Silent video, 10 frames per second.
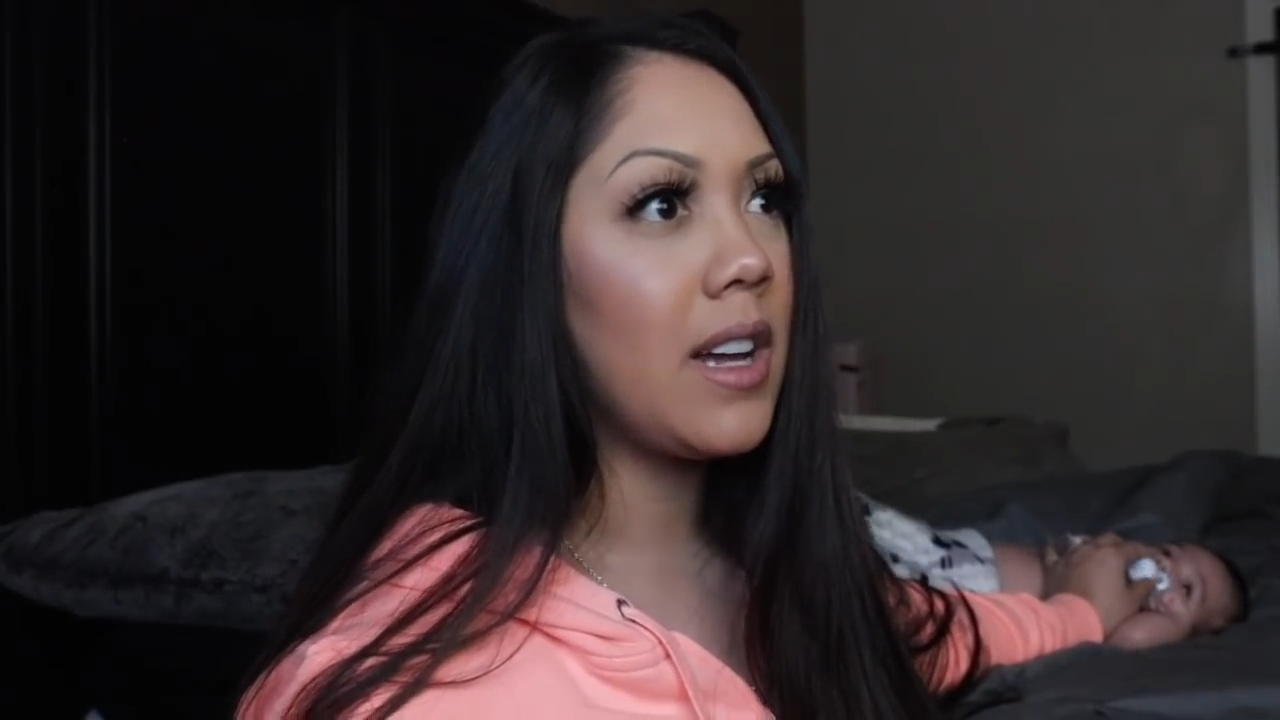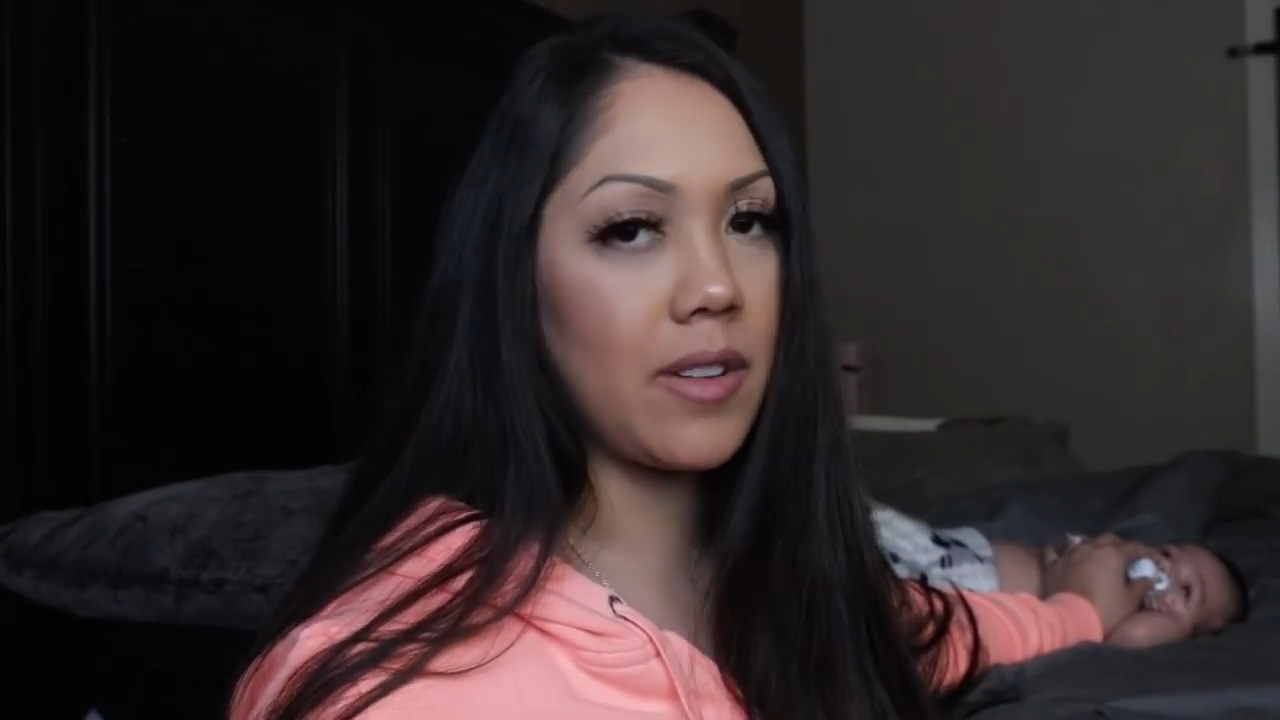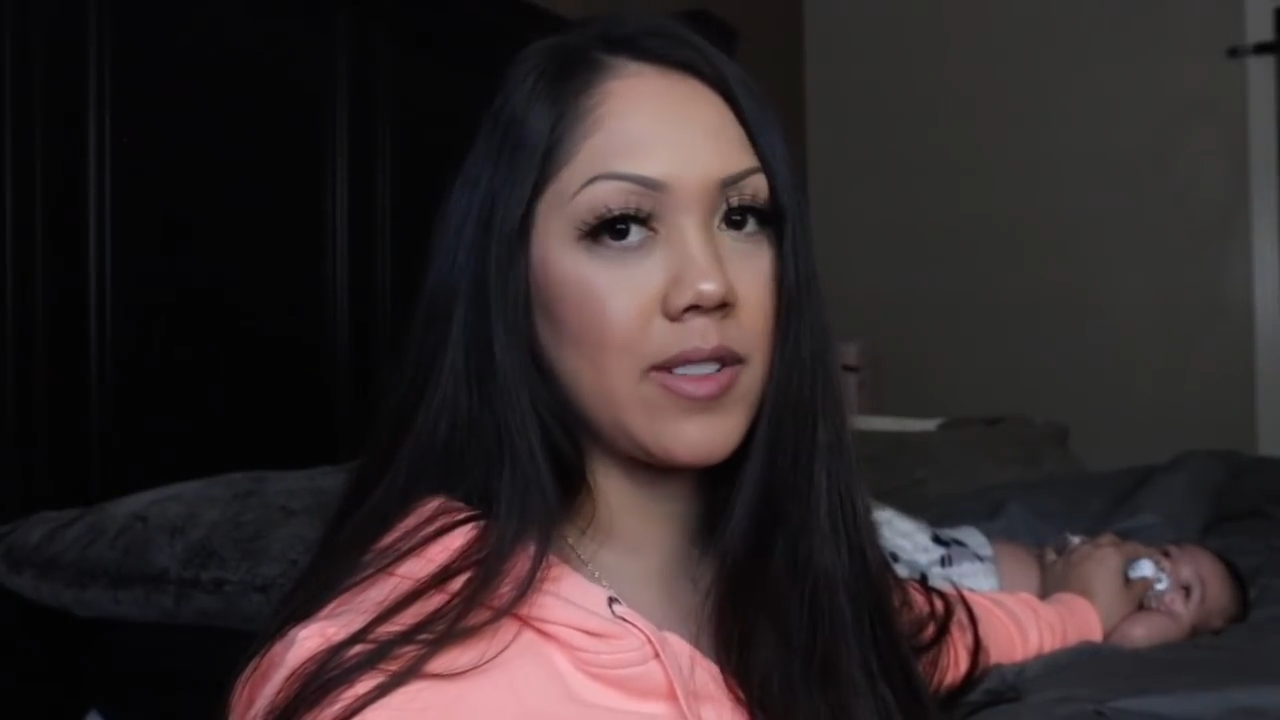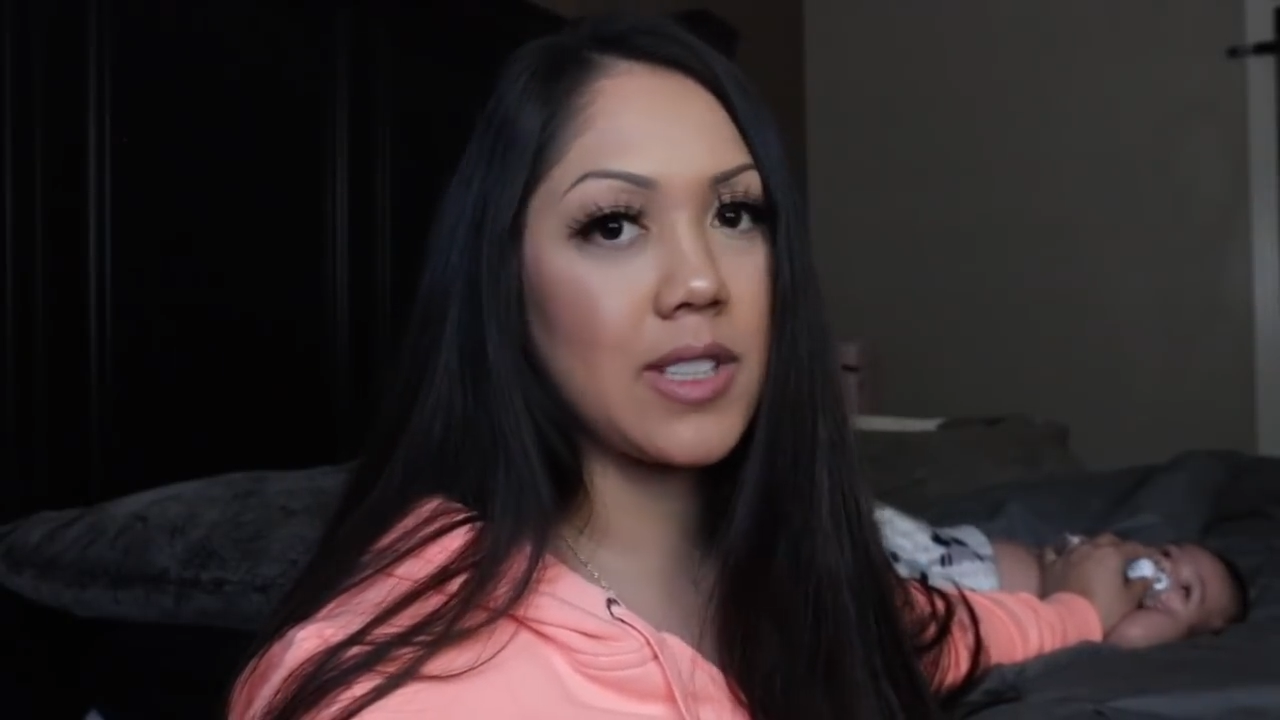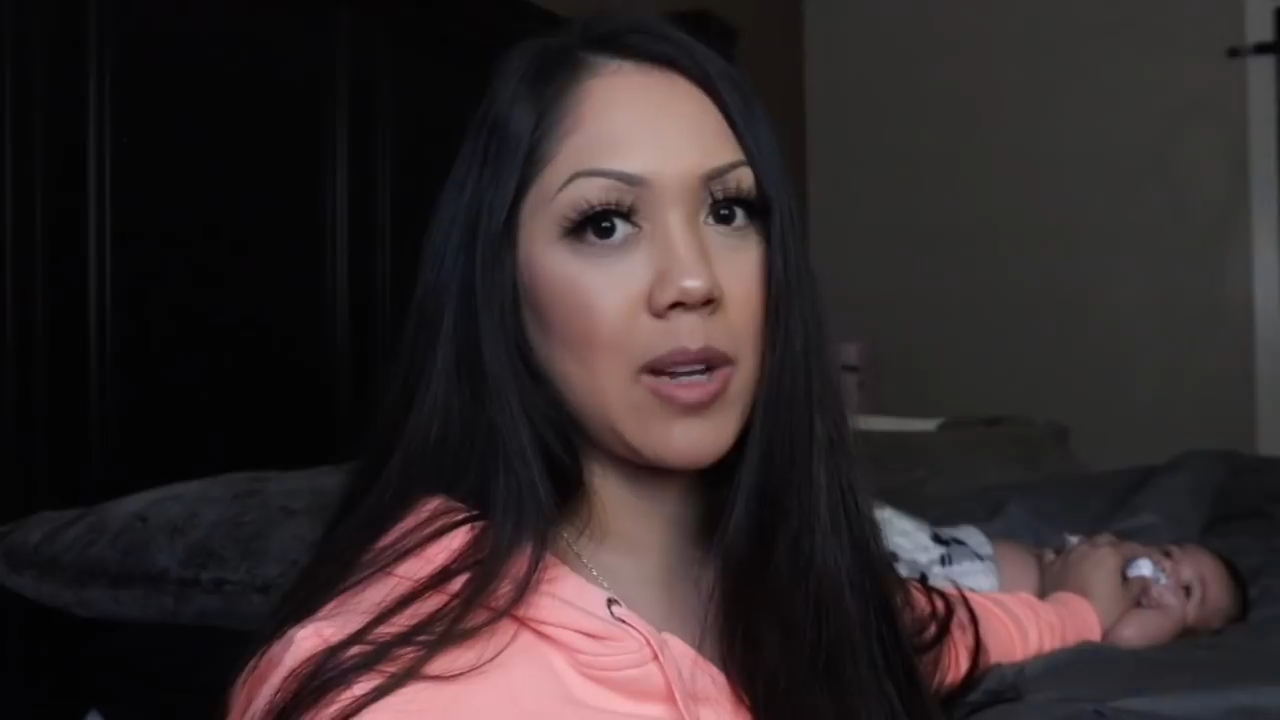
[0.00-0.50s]

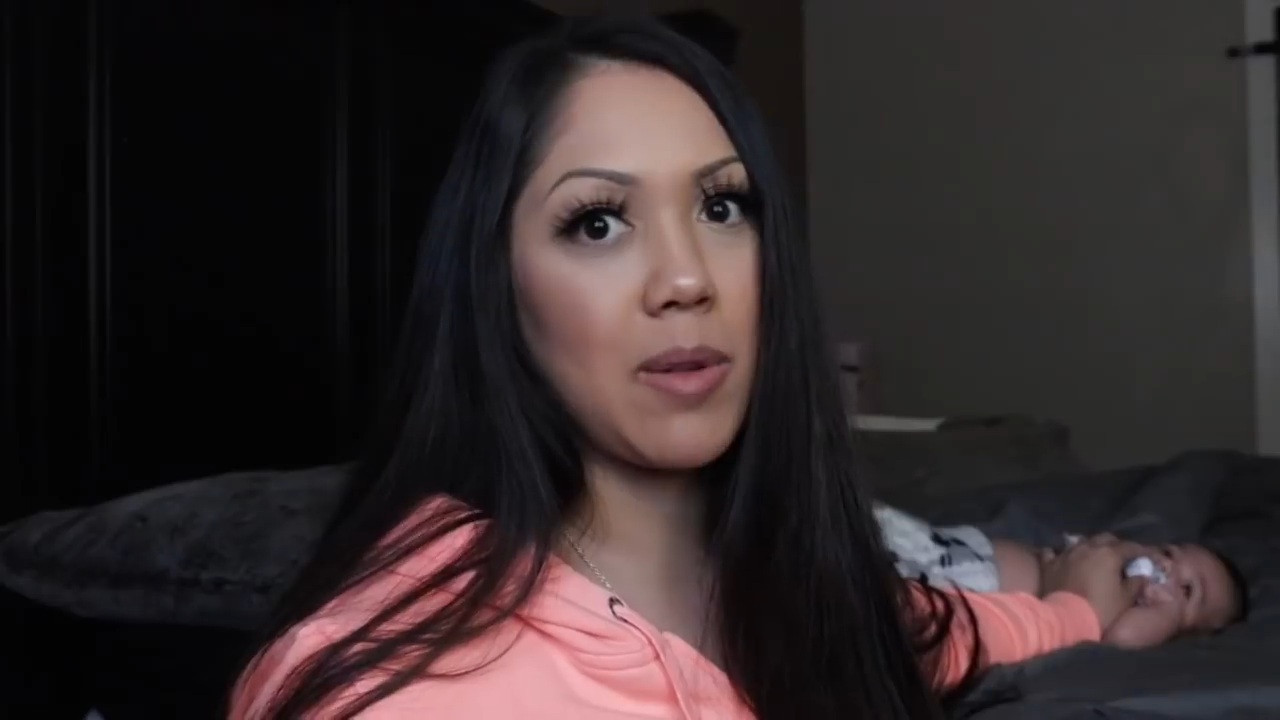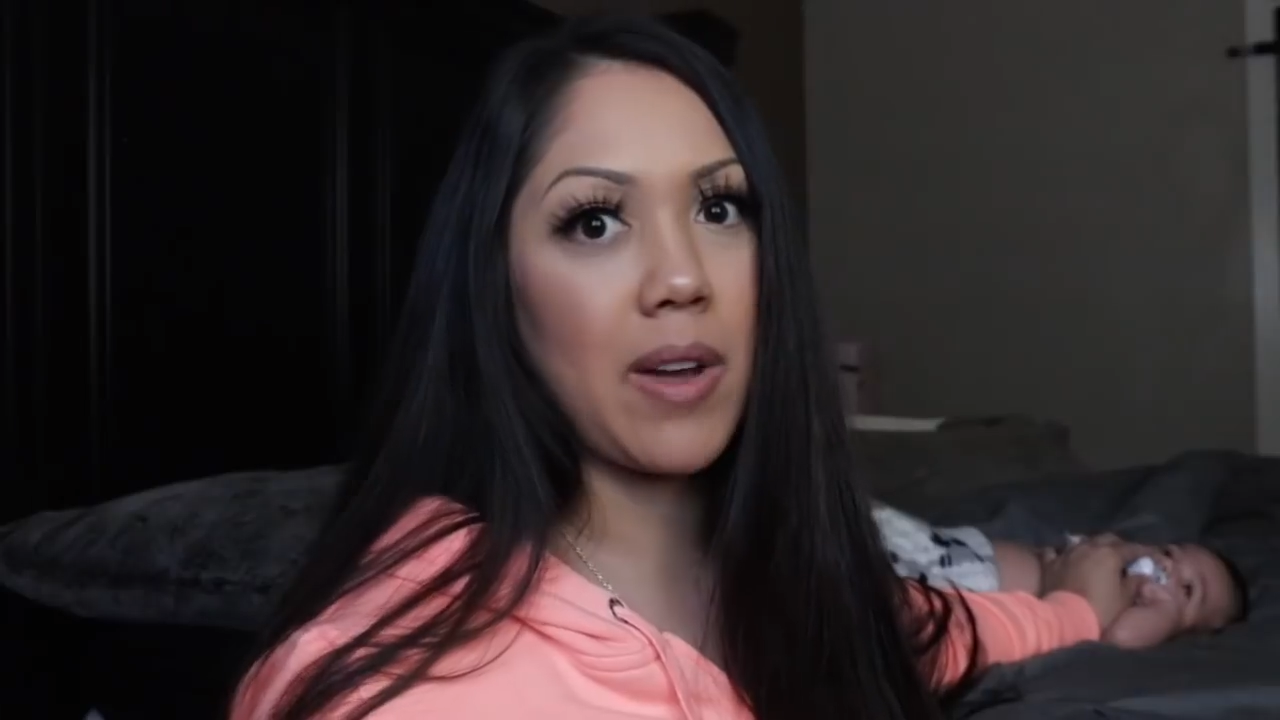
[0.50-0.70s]
Obviously we're